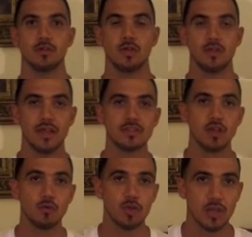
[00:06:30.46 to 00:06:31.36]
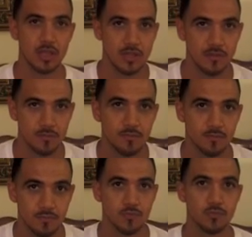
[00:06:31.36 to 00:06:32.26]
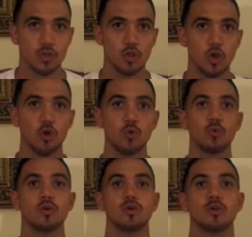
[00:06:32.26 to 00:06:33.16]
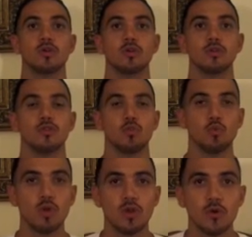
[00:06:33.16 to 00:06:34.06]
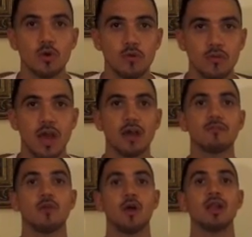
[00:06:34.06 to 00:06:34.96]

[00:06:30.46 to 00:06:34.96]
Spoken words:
And that's how we're going to get to know the will of God for our